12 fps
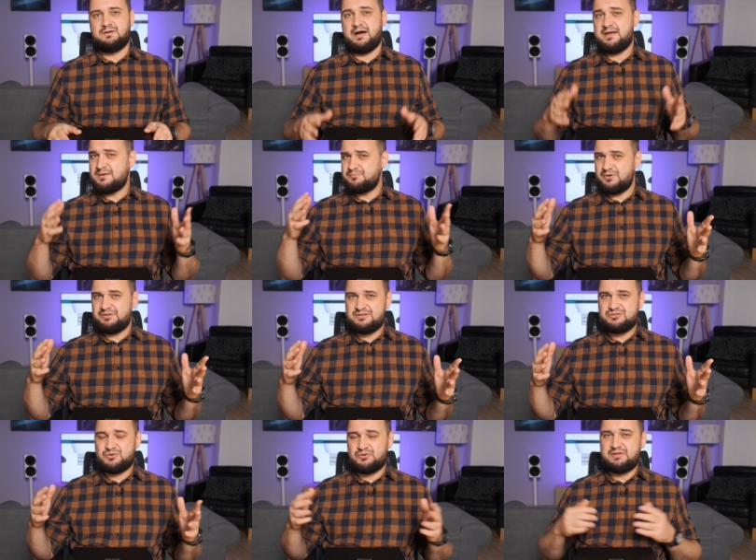I am pretty
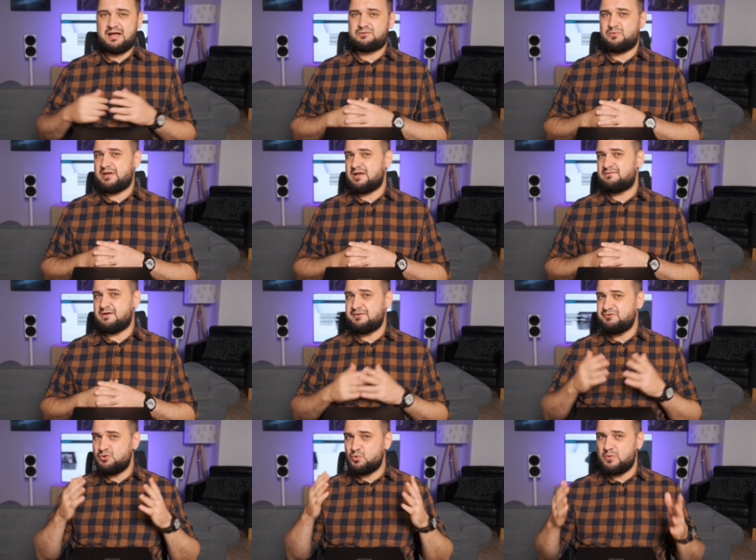sure that we have a
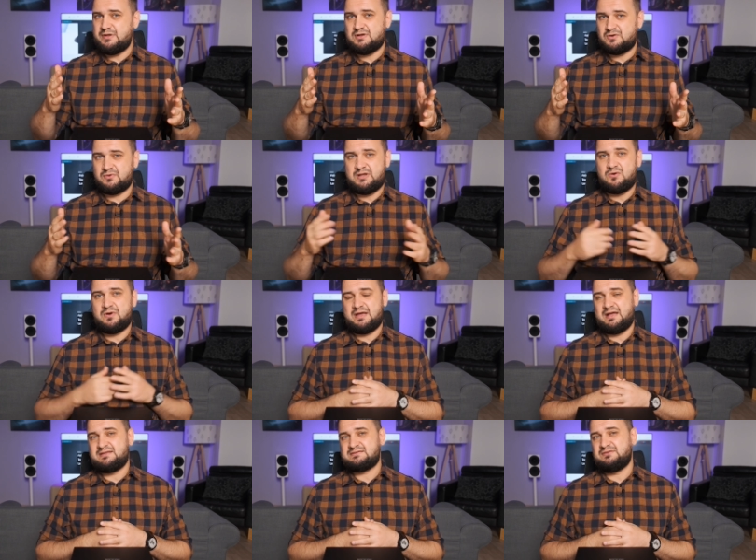new winner on our
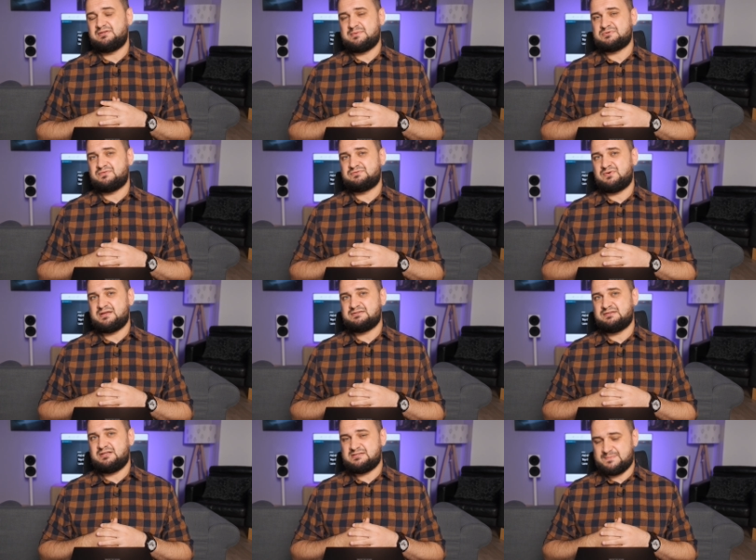hands in terms of
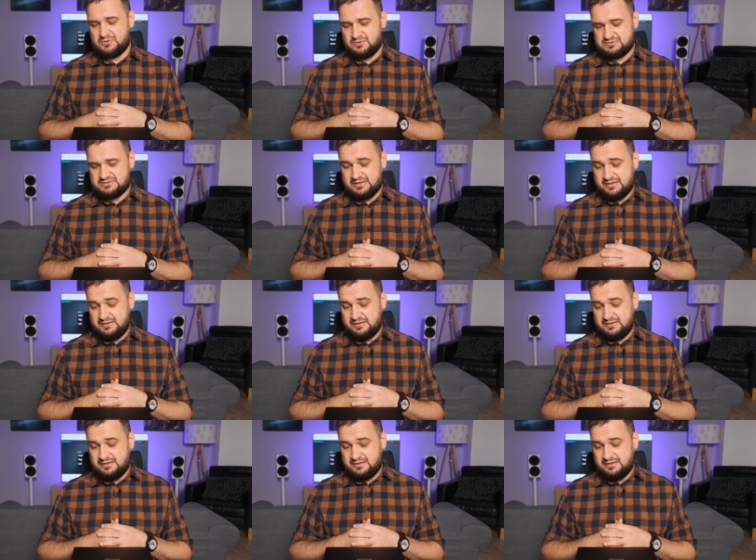transient response